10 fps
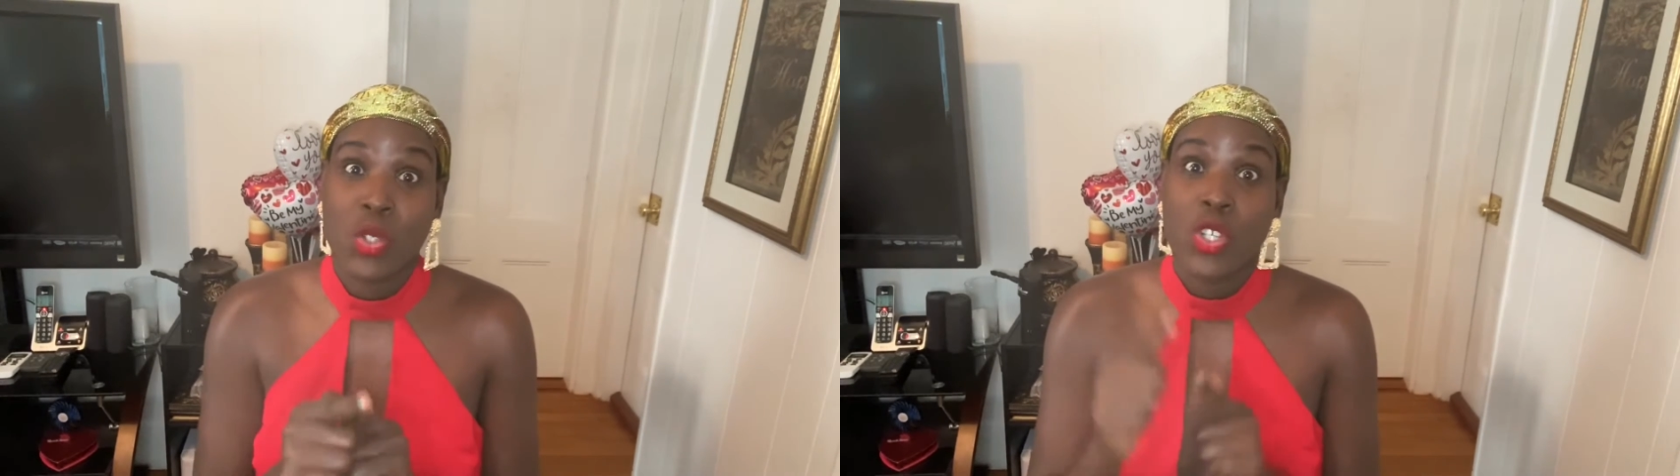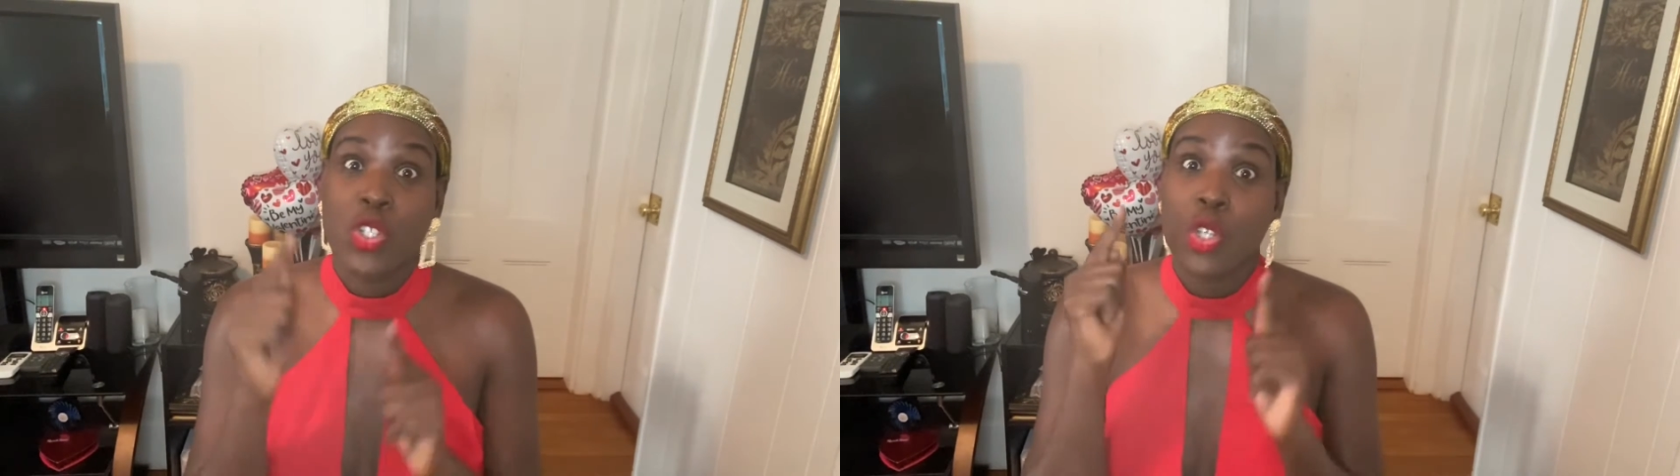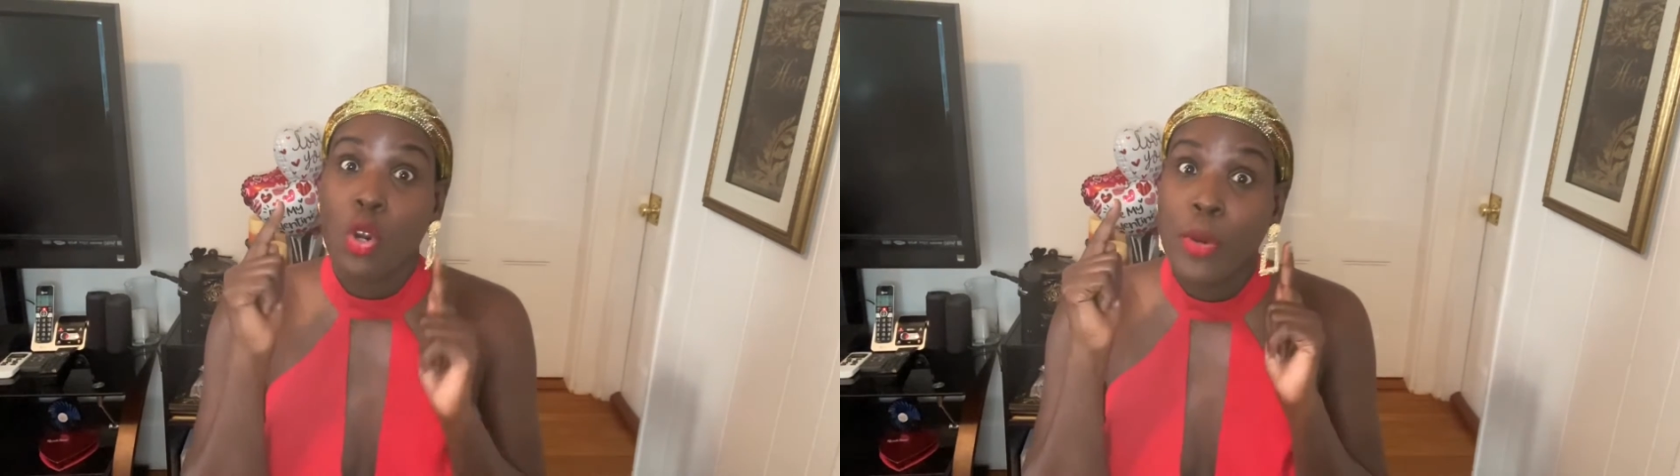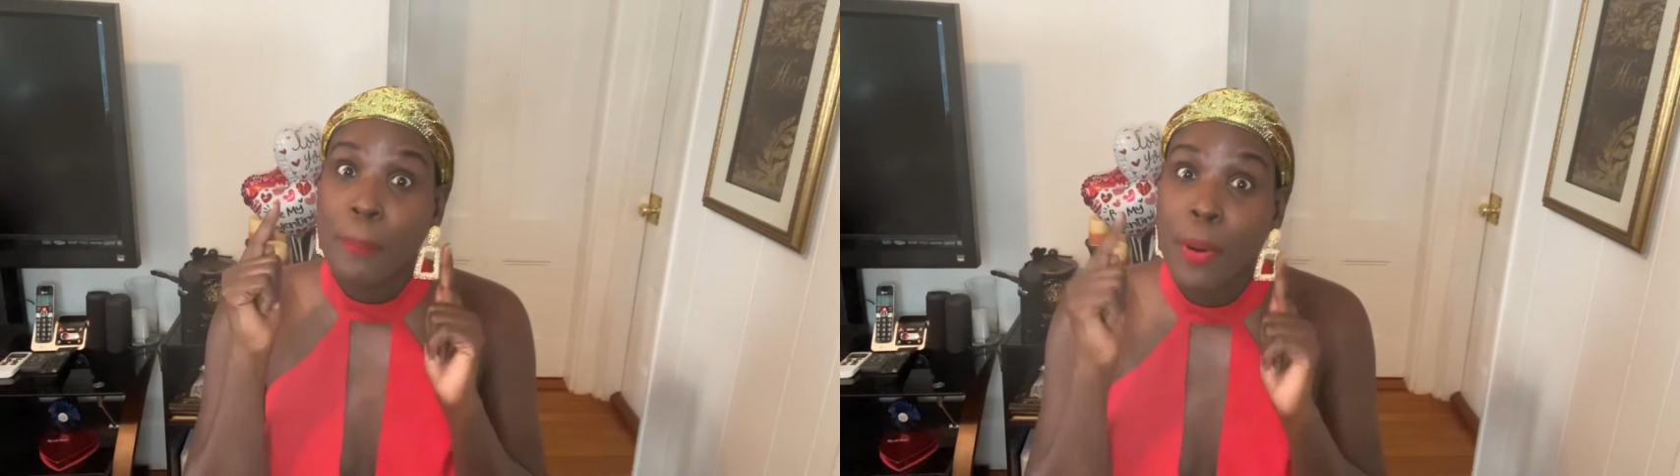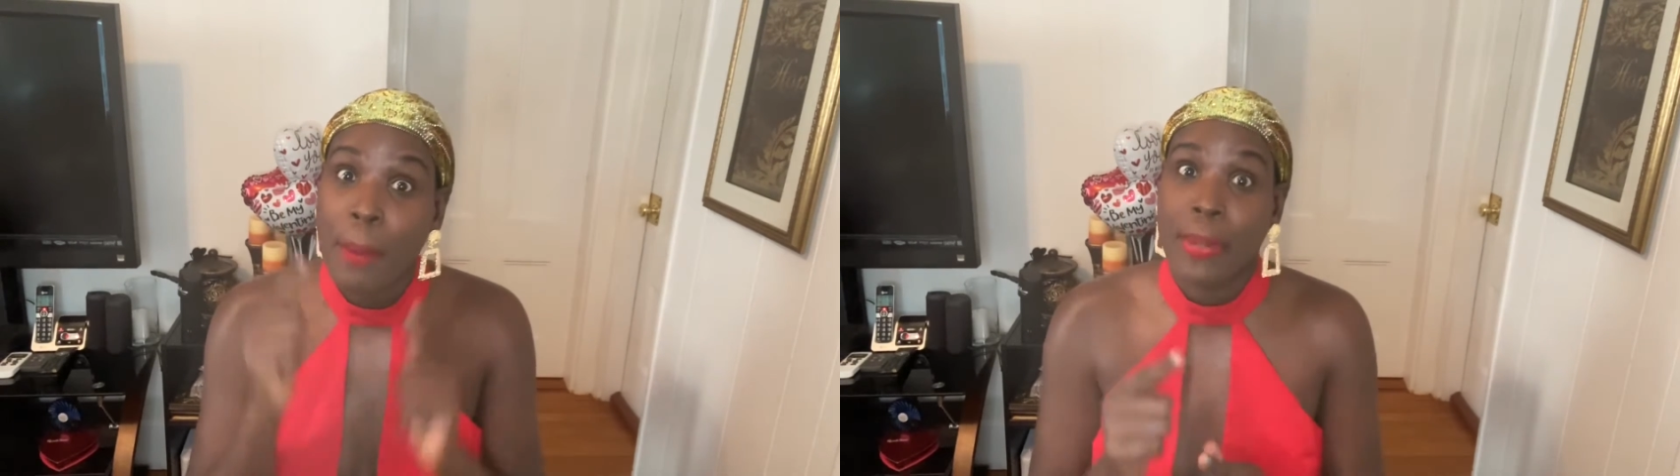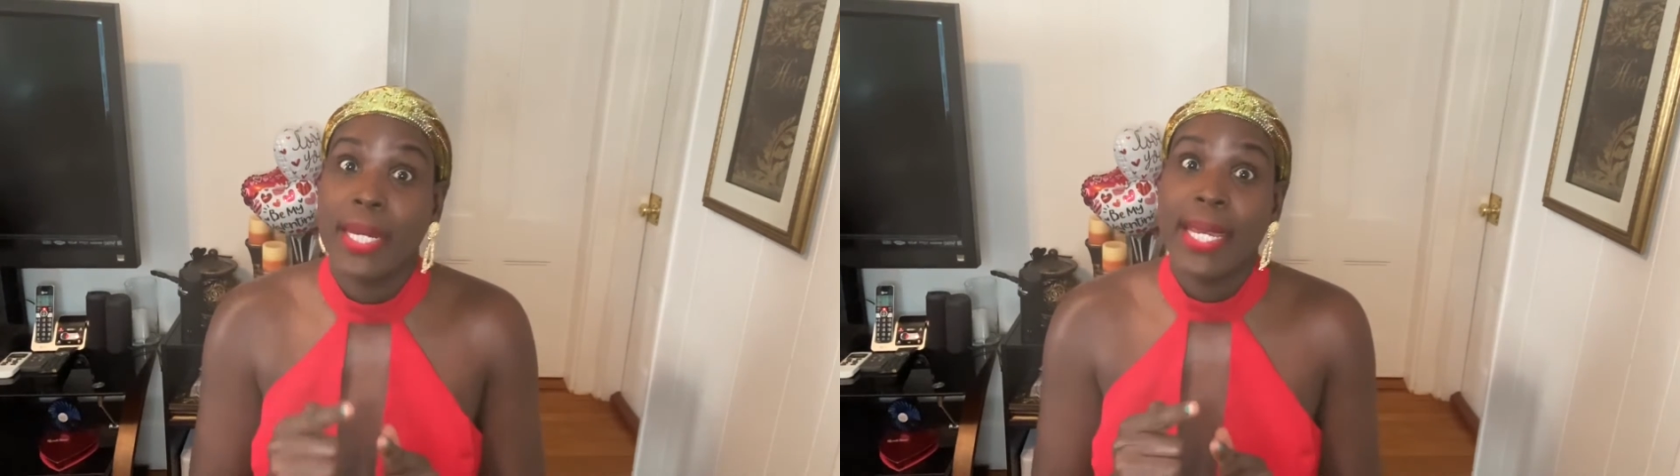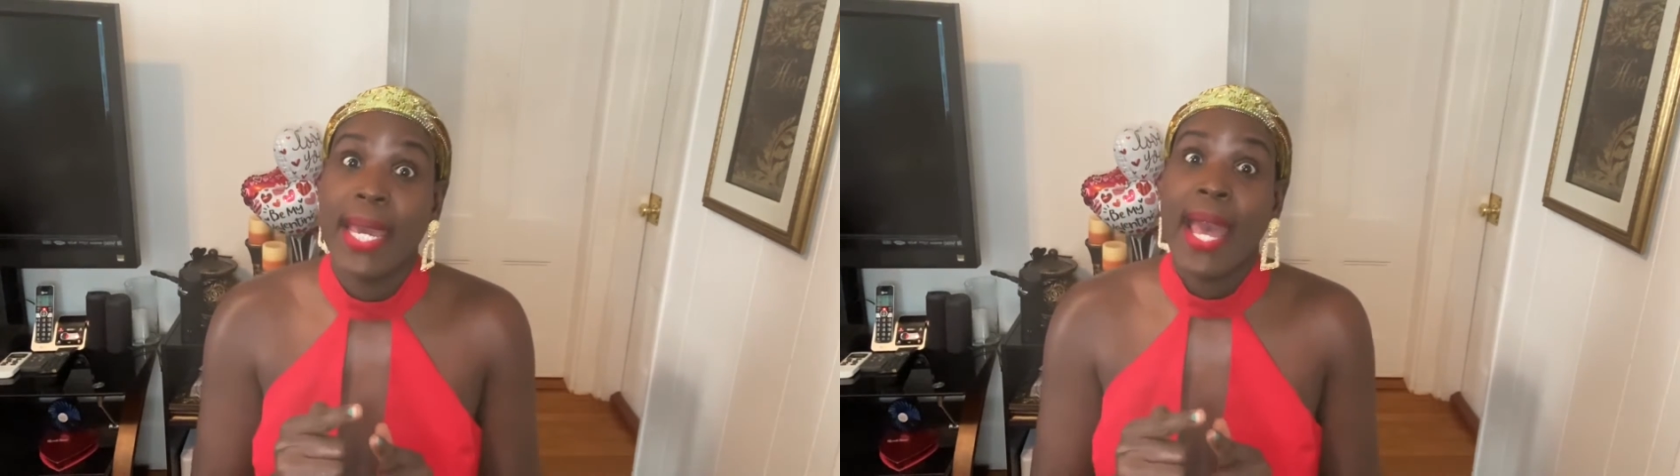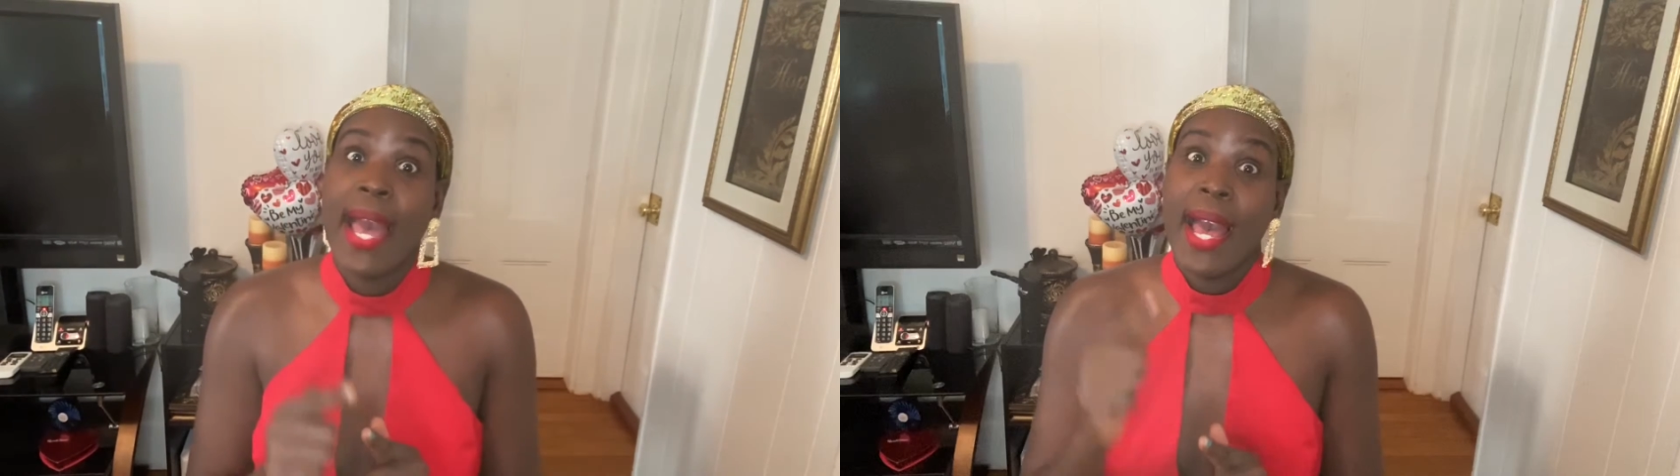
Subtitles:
to the story properly